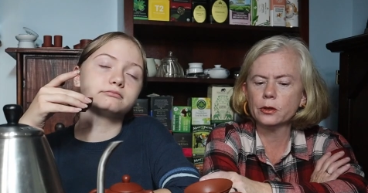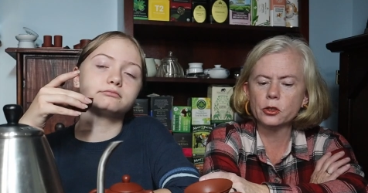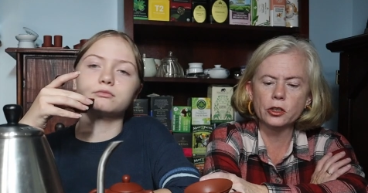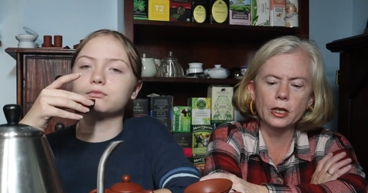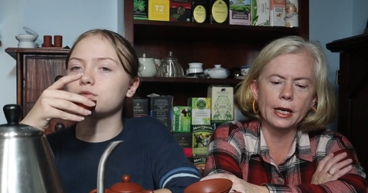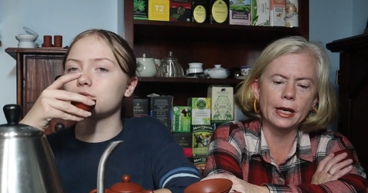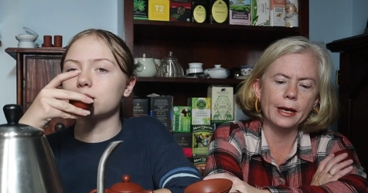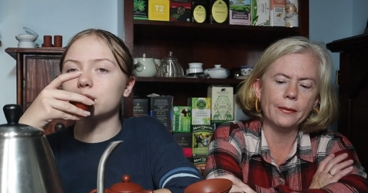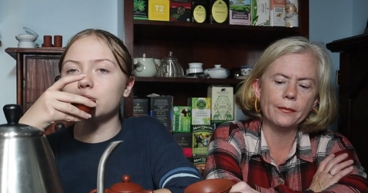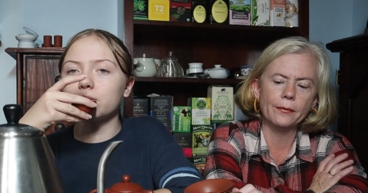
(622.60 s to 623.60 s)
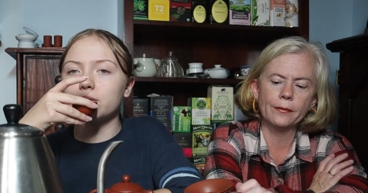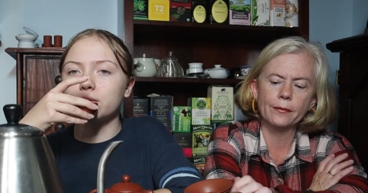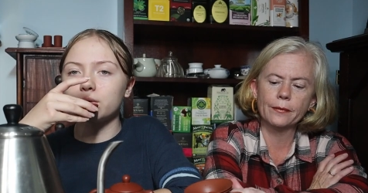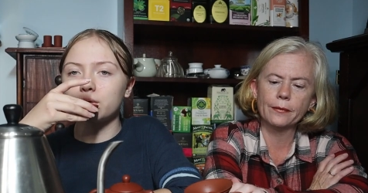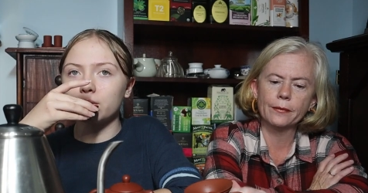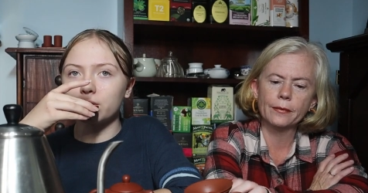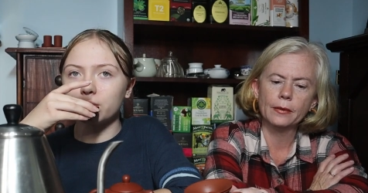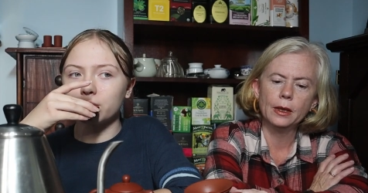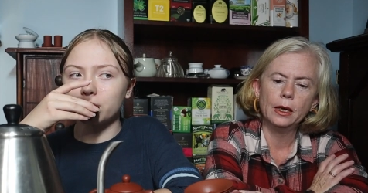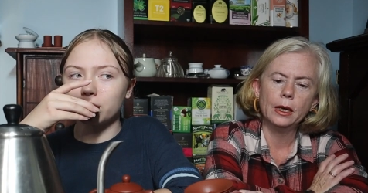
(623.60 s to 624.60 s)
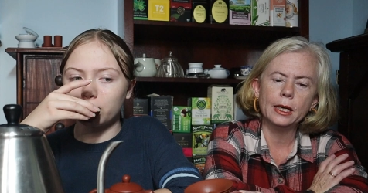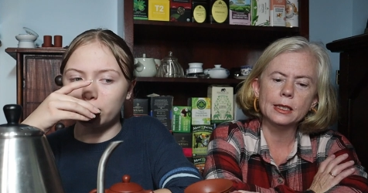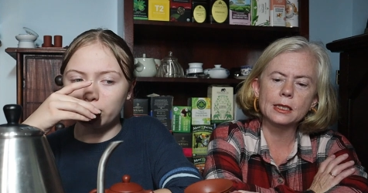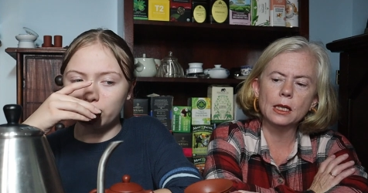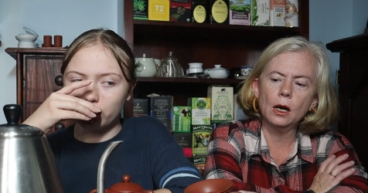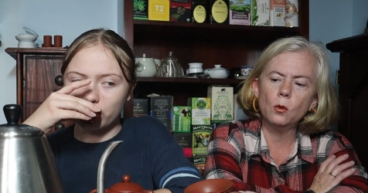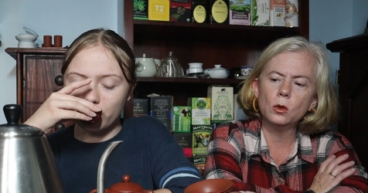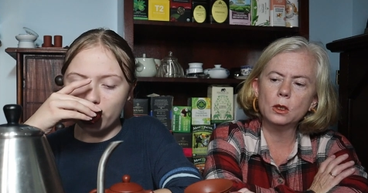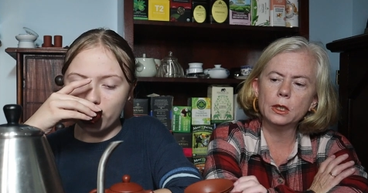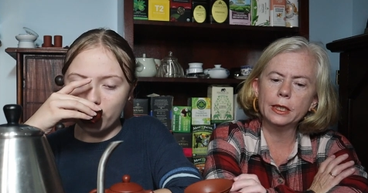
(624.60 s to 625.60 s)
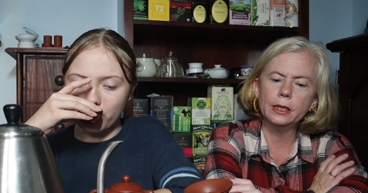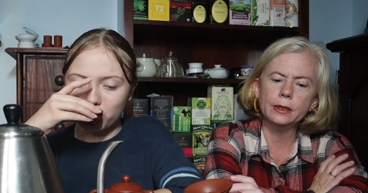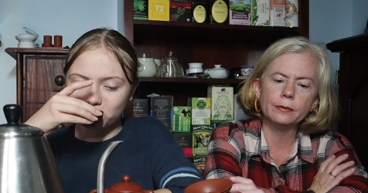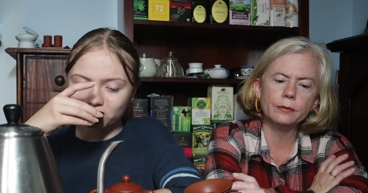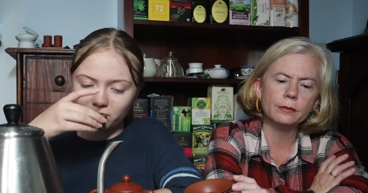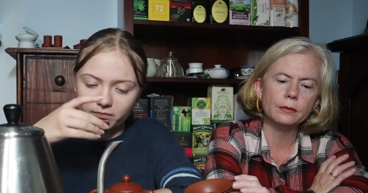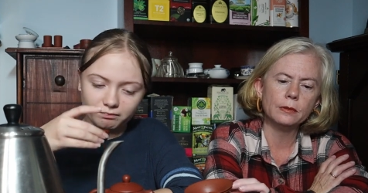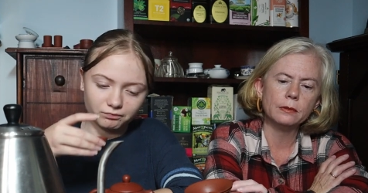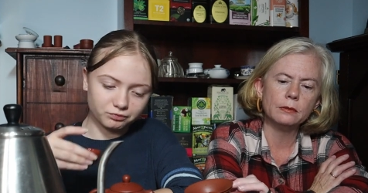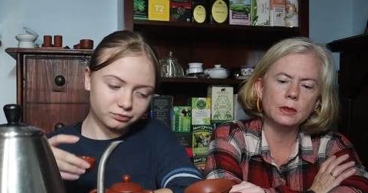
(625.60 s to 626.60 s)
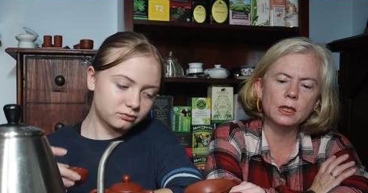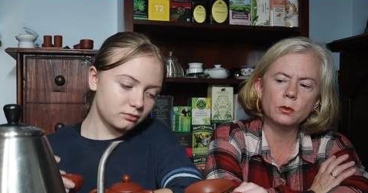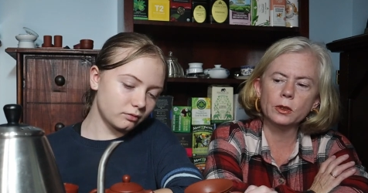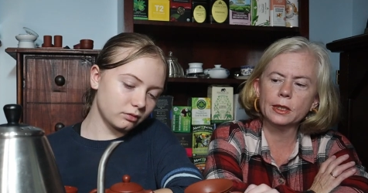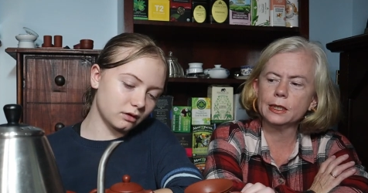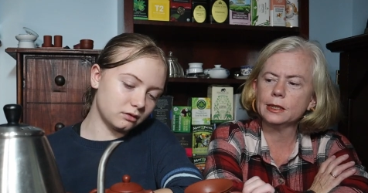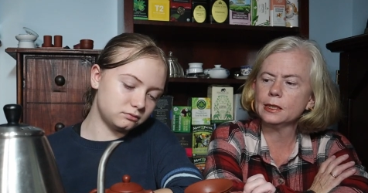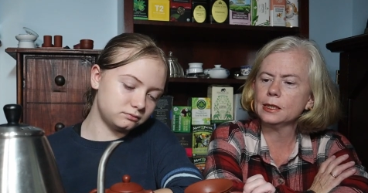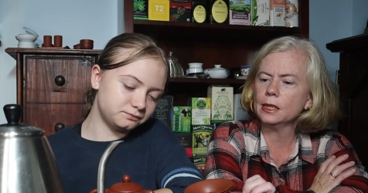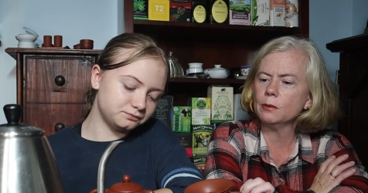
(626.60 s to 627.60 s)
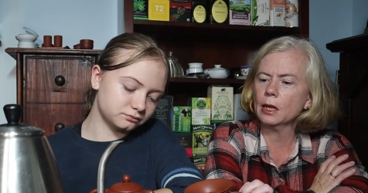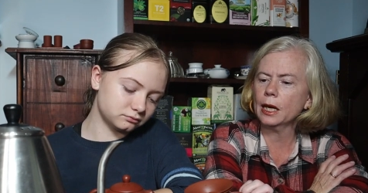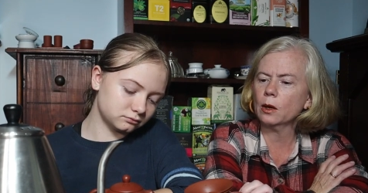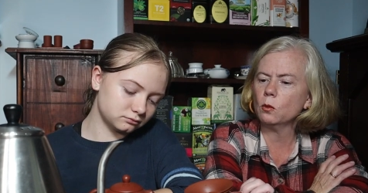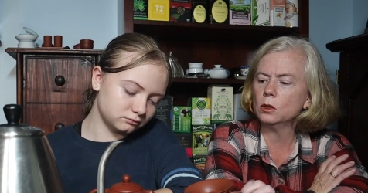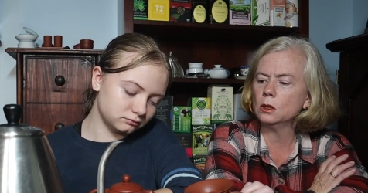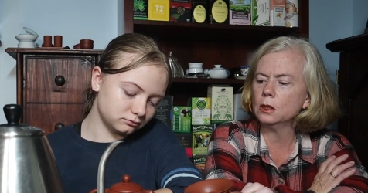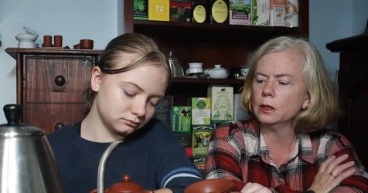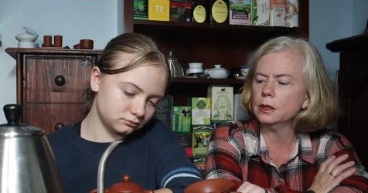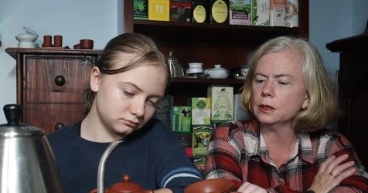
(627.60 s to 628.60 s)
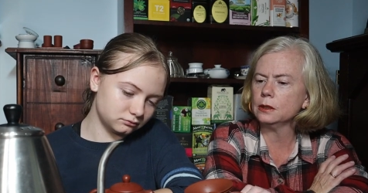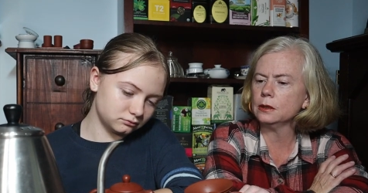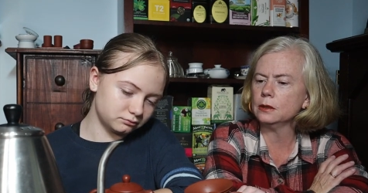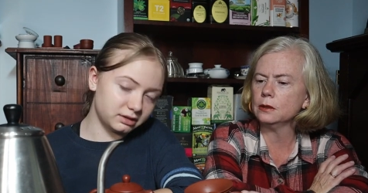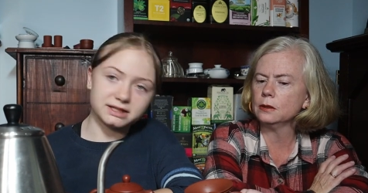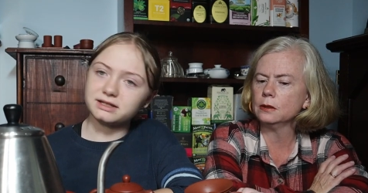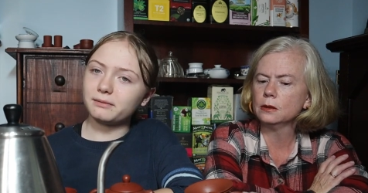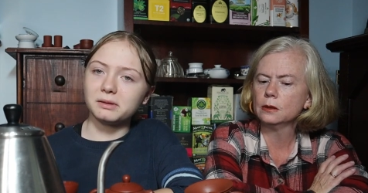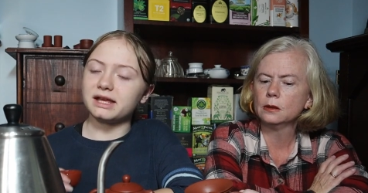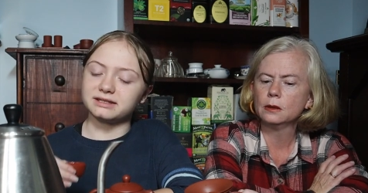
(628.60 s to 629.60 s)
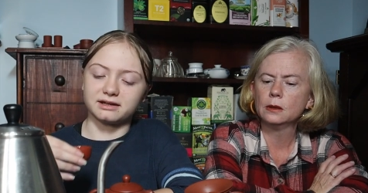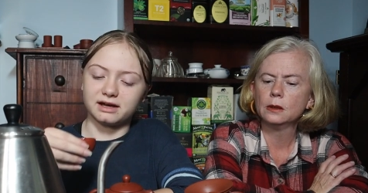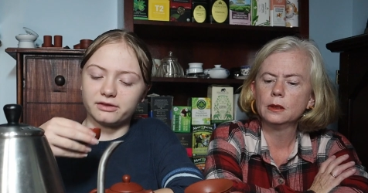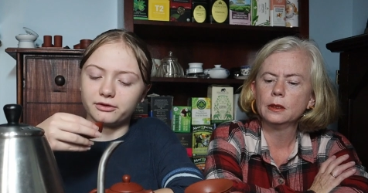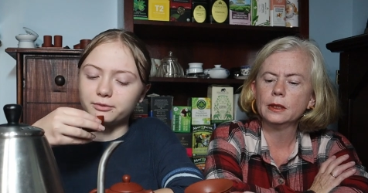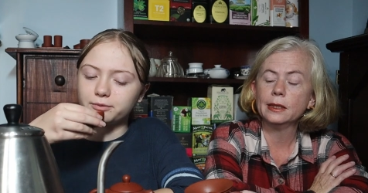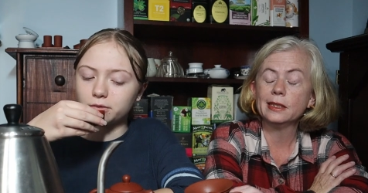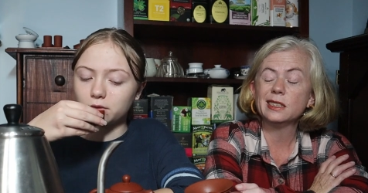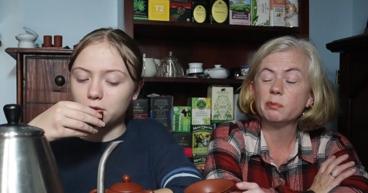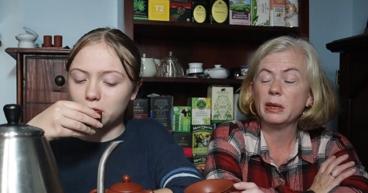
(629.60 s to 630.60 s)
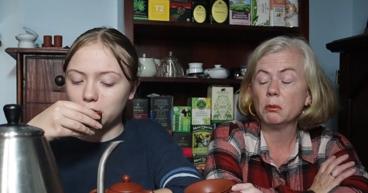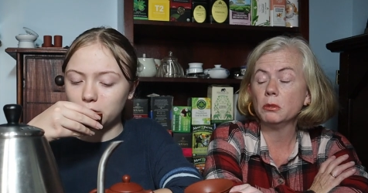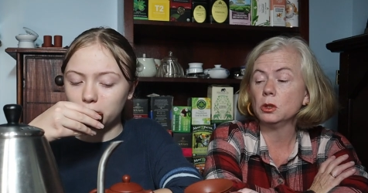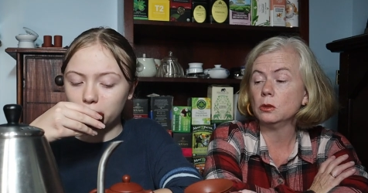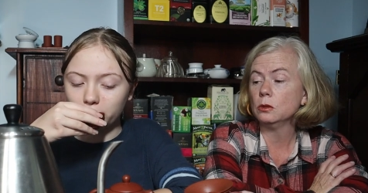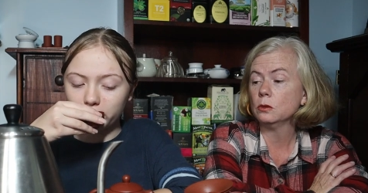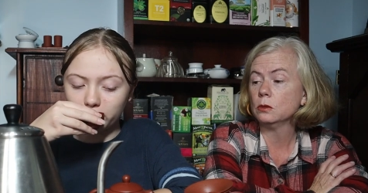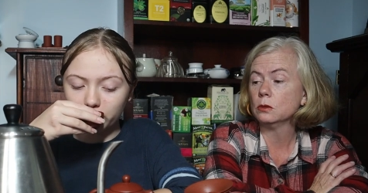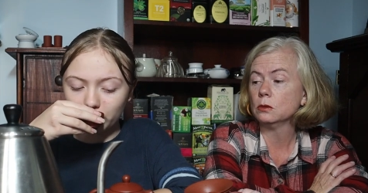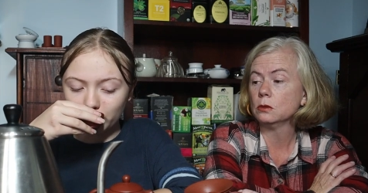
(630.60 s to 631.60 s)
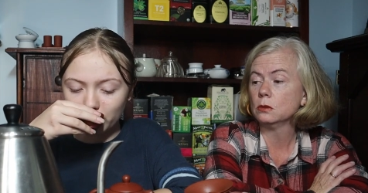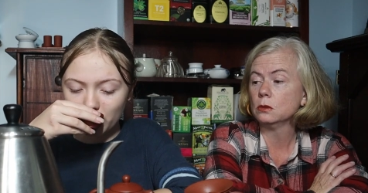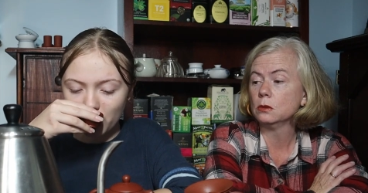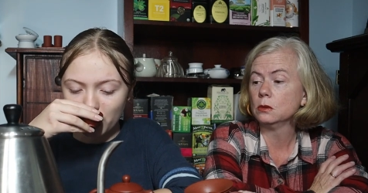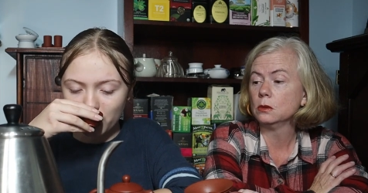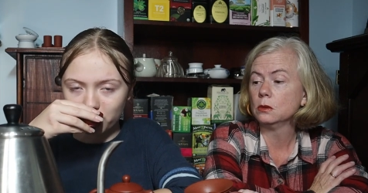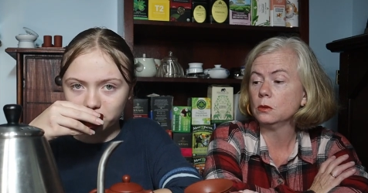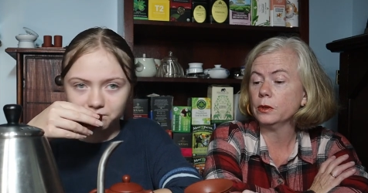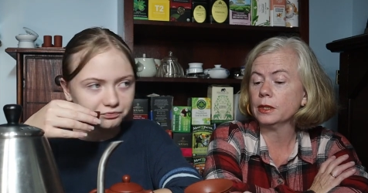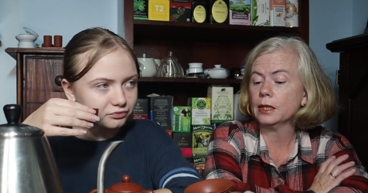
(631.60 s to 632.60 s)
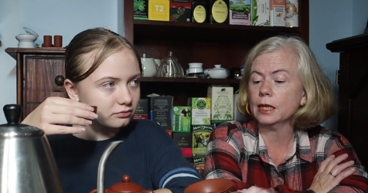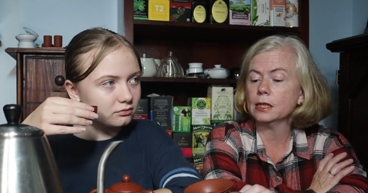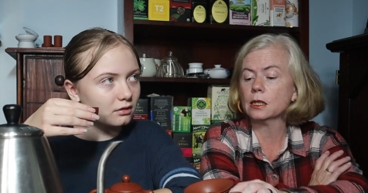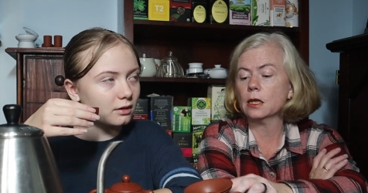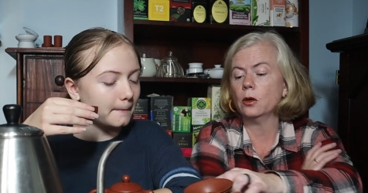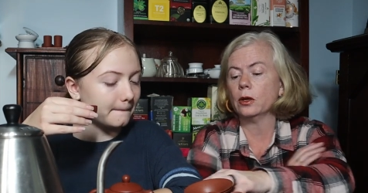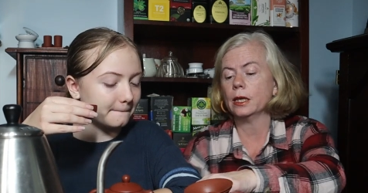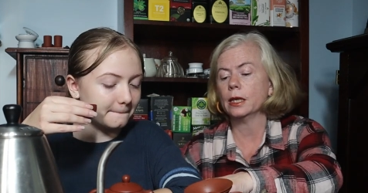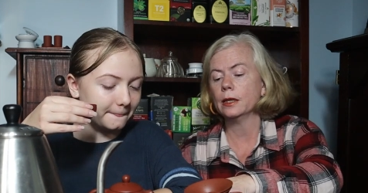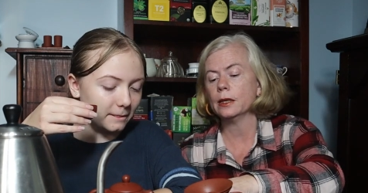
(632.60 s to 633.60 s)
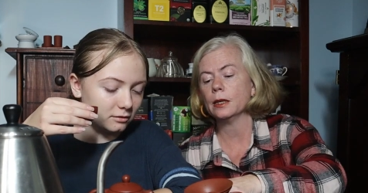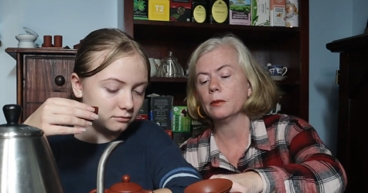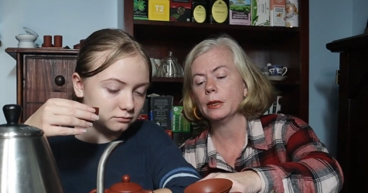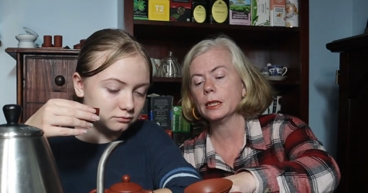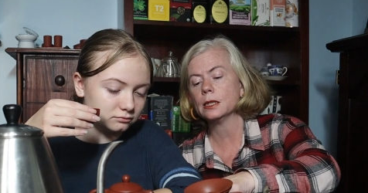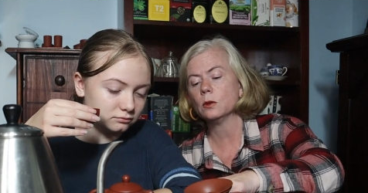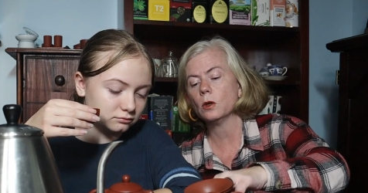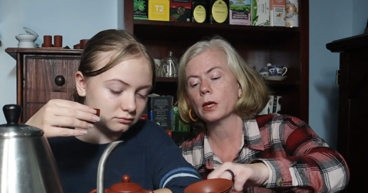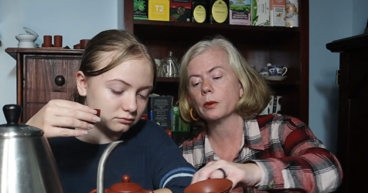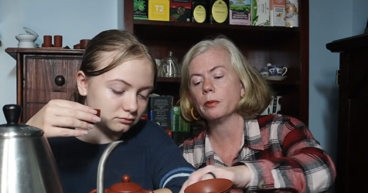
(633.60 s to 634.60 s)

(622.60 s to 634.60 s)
Speaker 1: the tray. It's not wood. Doesn't really seem like wood. It, but it's not plastic either. It, it's bamboo with a nice coating that makes the water